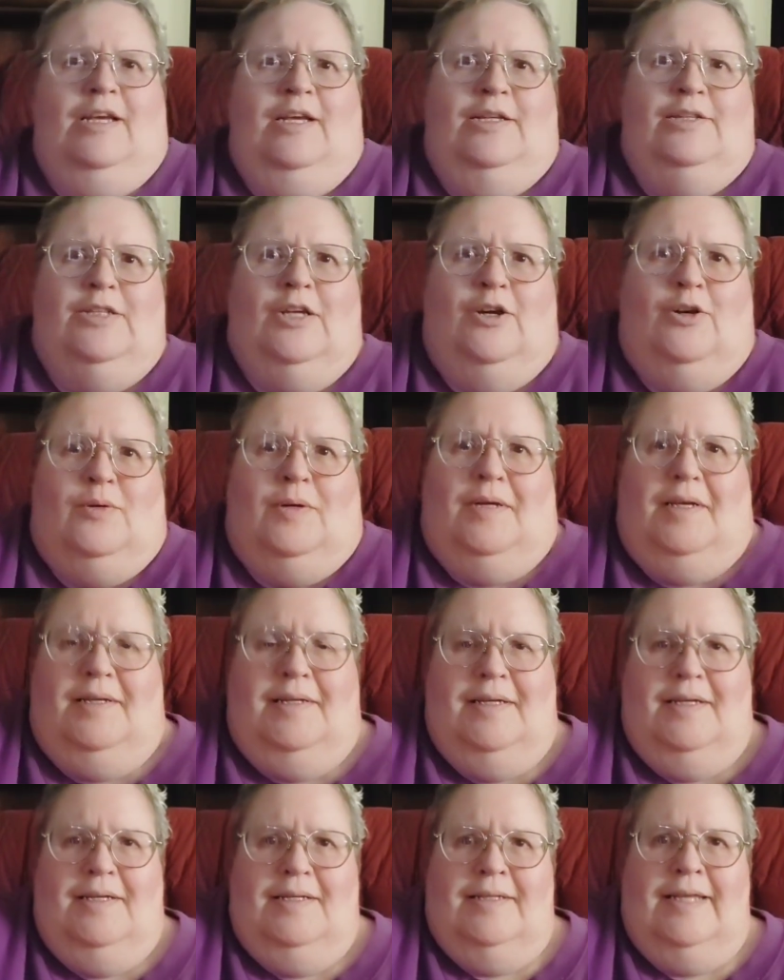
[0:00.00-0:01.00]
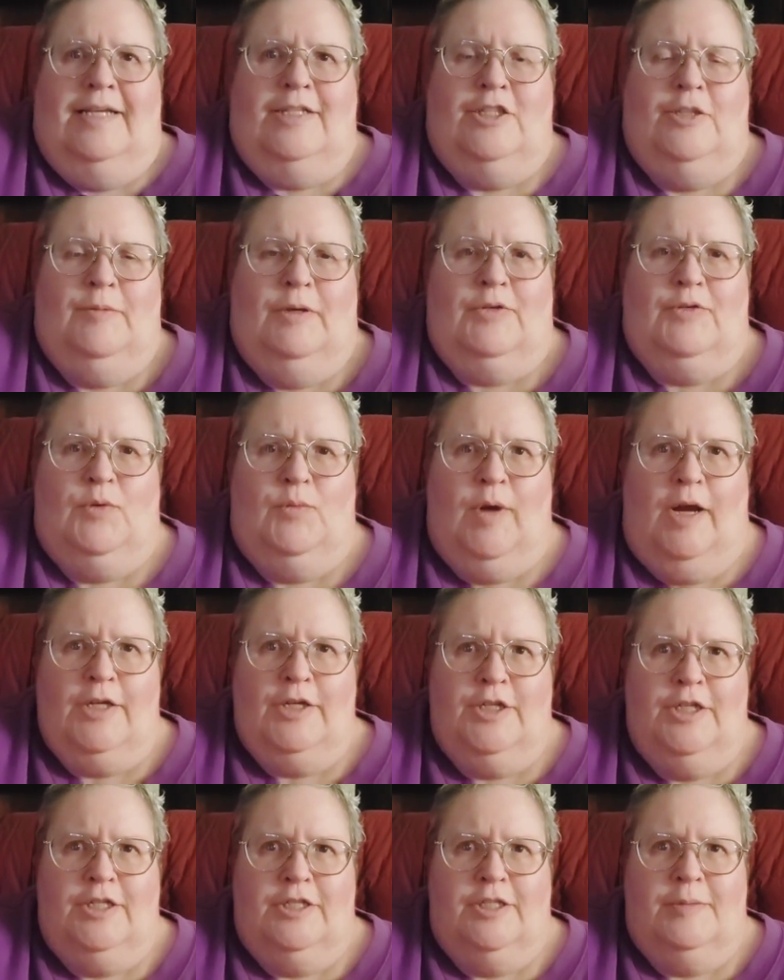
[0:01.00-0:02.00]
So thanks so much for
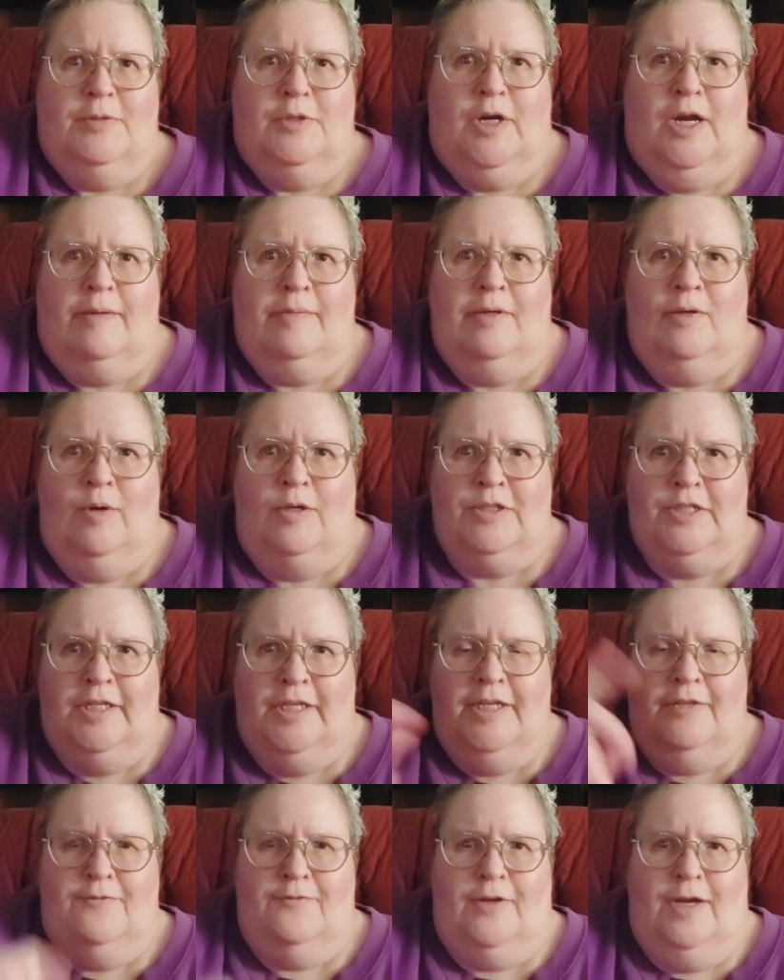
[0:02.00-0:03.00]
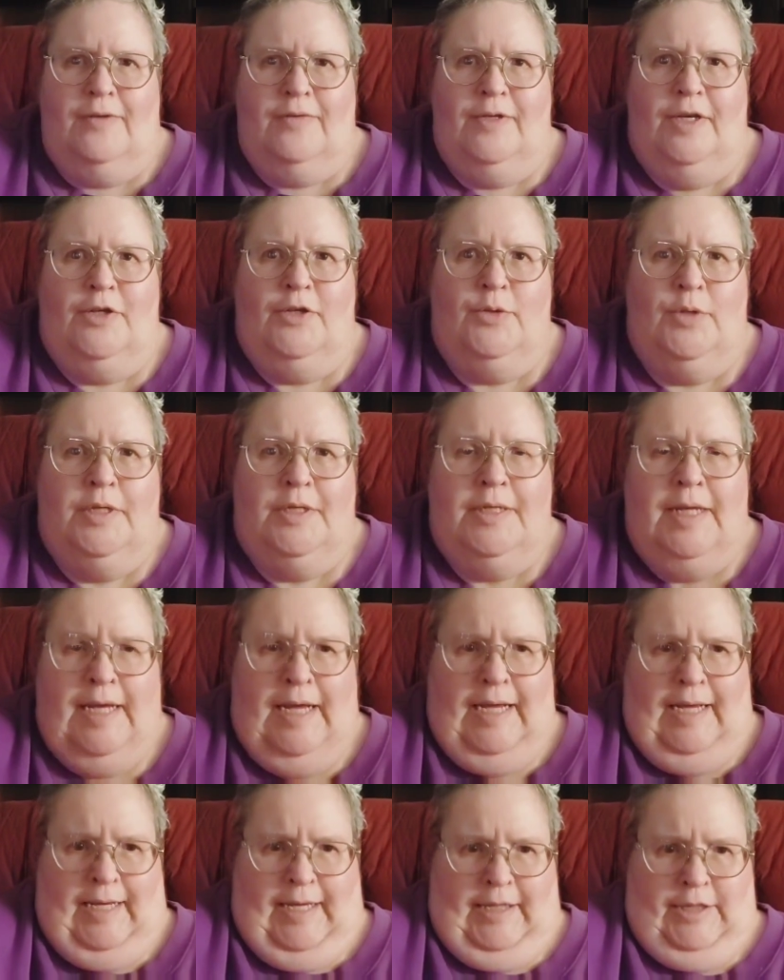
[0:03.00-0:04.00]
watching and subscribing. Once I hit 500
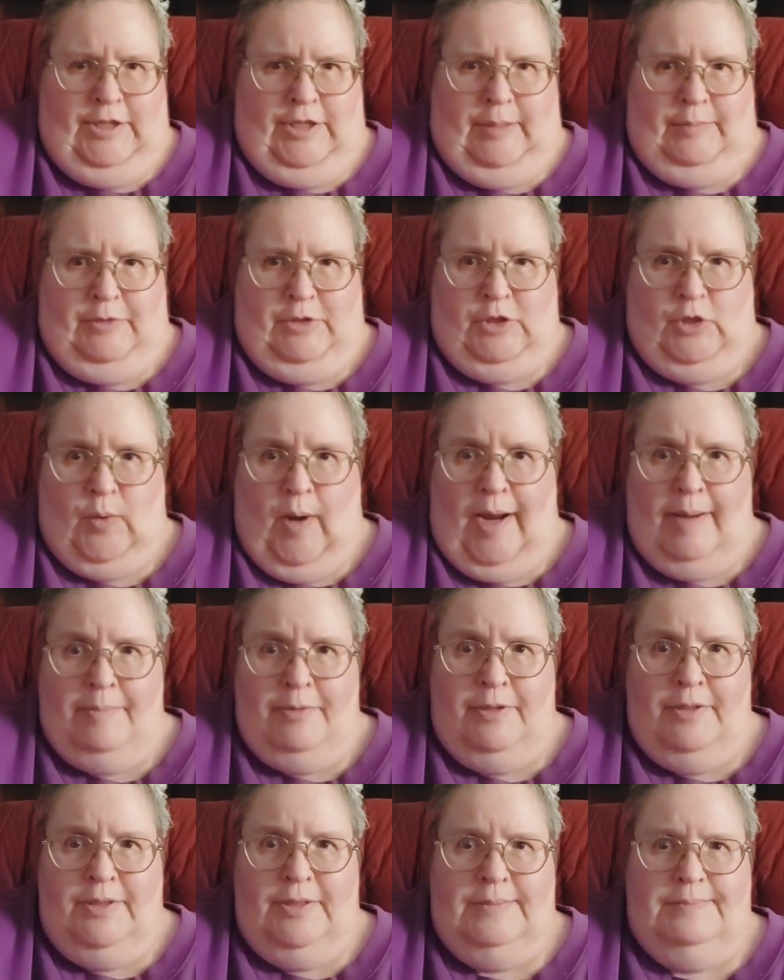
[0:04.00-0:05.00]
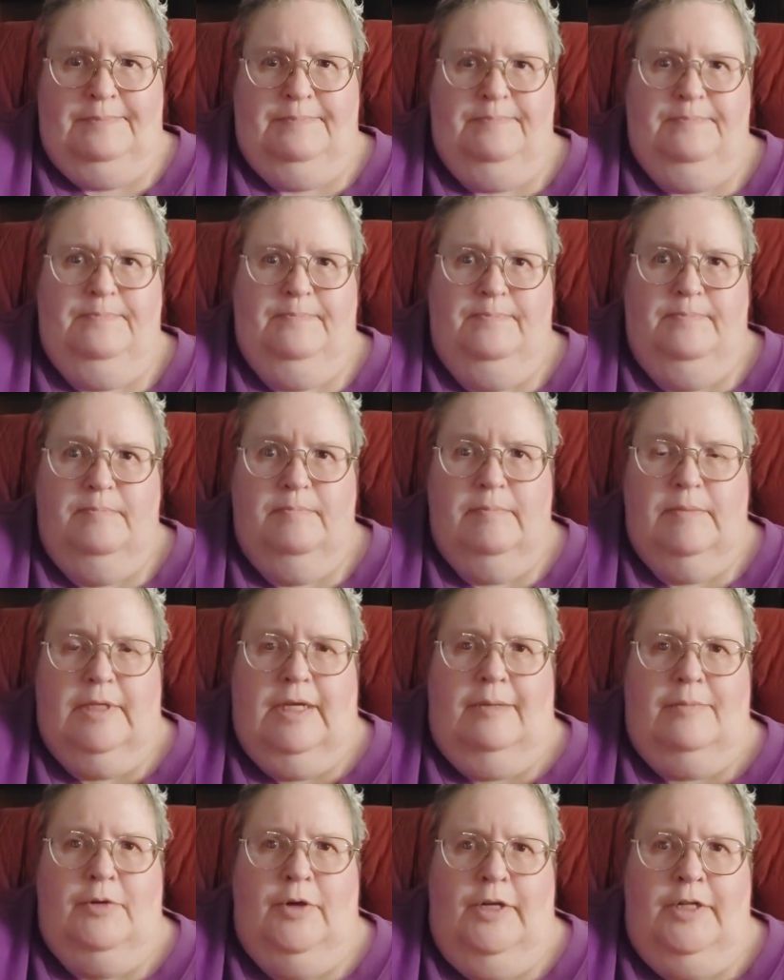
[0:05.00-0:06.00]
subscribers,
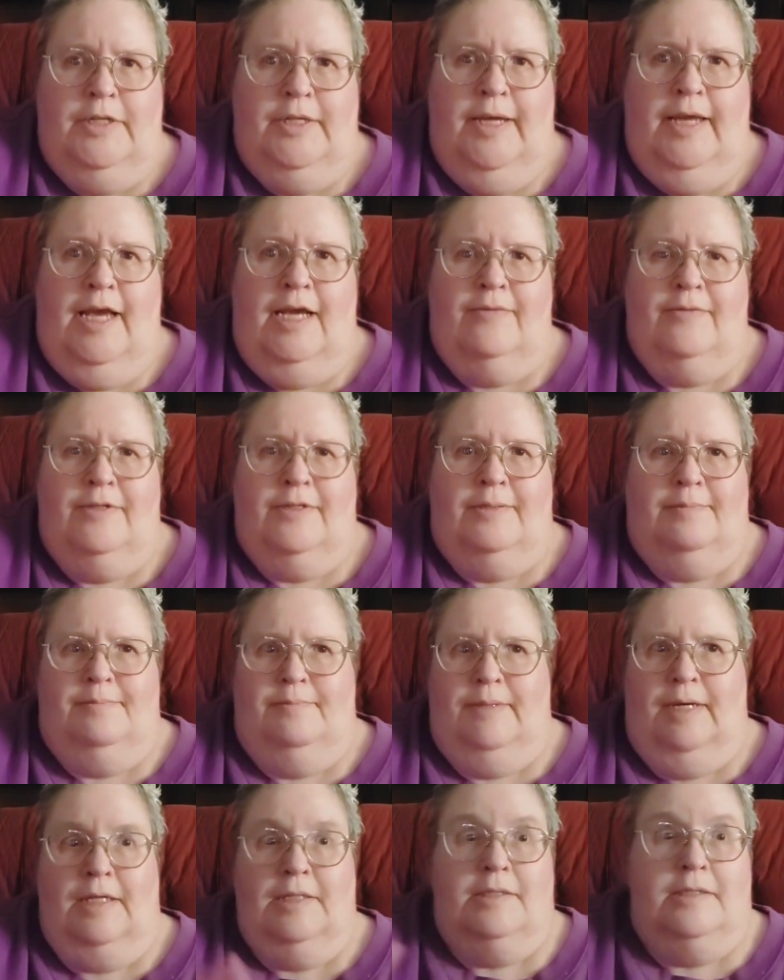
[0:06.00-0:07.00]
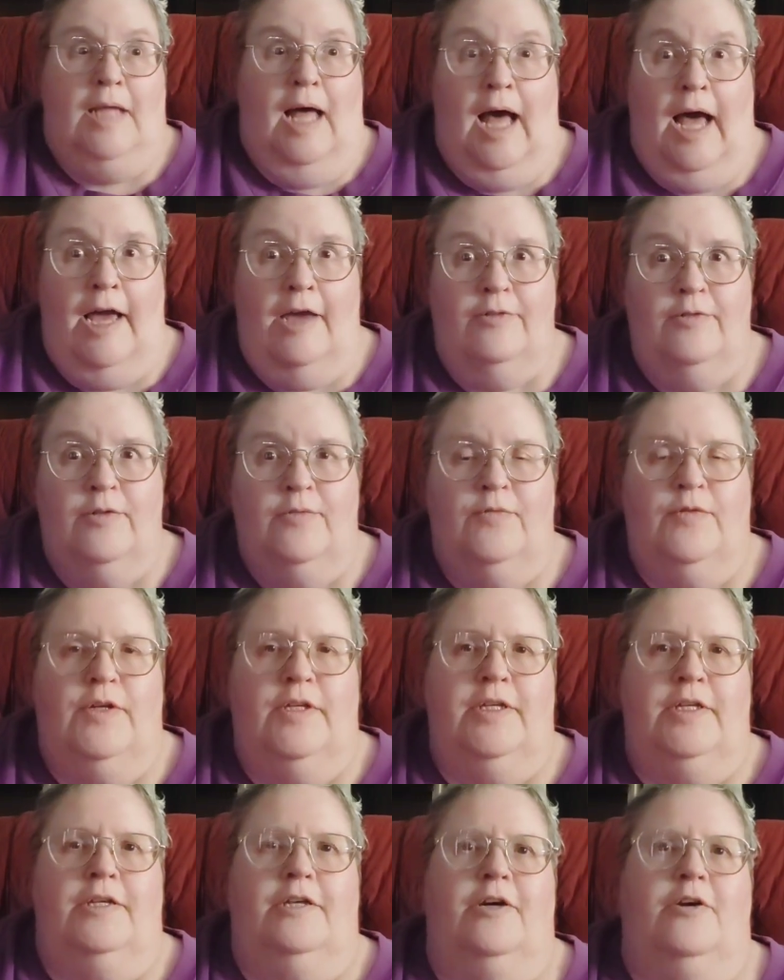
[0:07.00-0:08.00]
I'm going to have a live
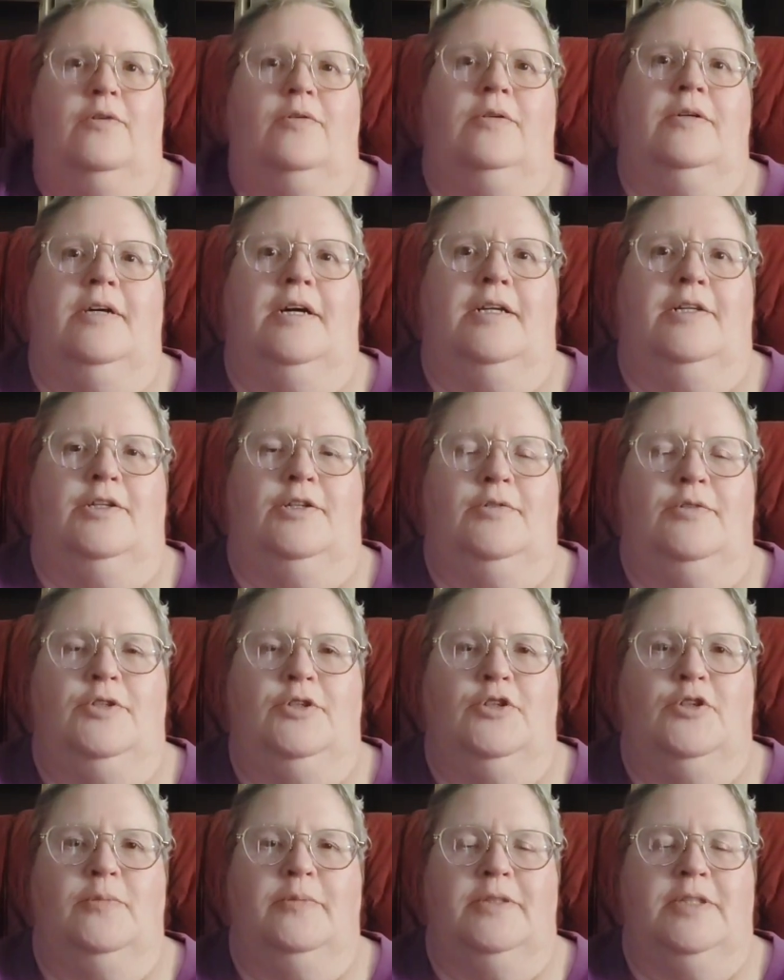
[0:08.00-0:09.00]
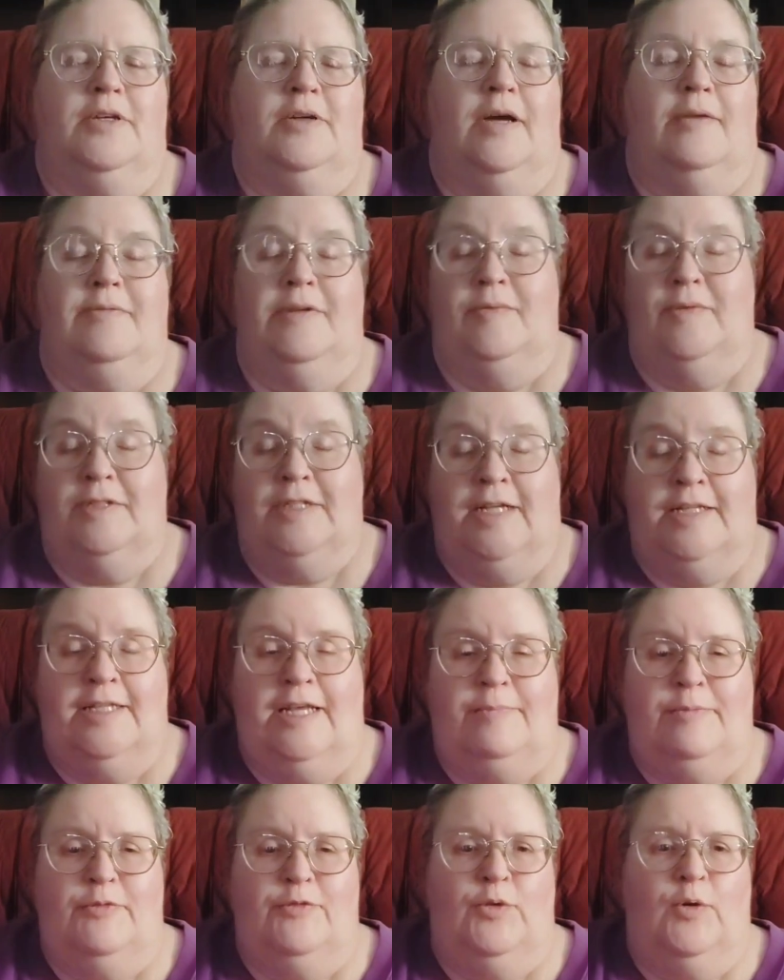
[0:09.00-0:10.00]
video on YouTube. So I've never done
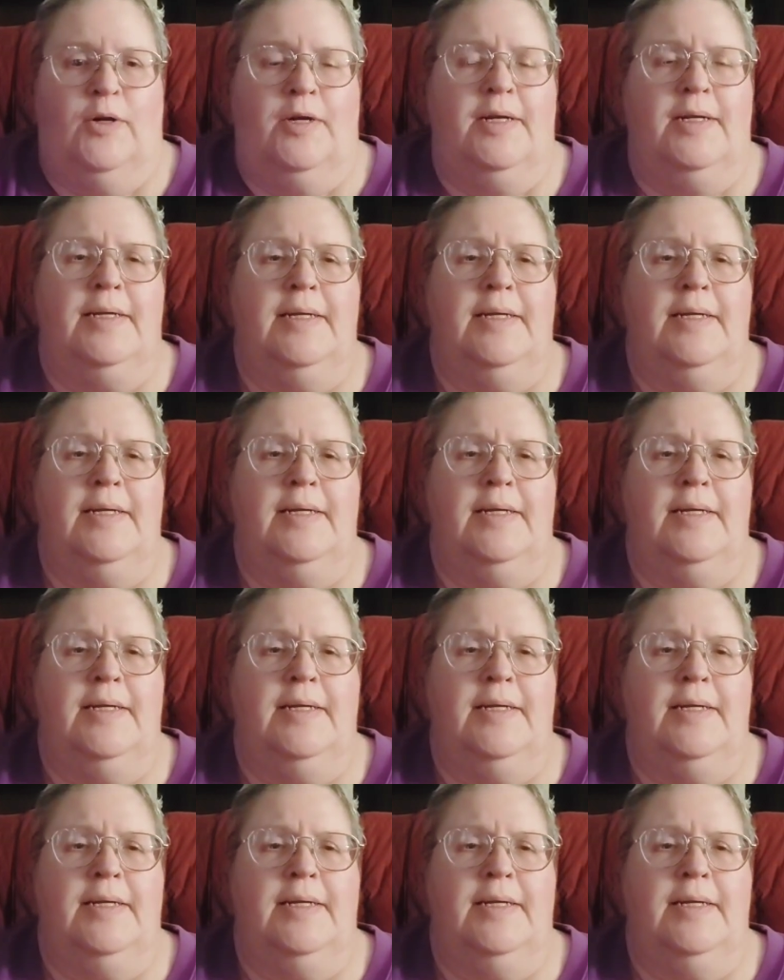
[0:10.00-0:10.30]
that before.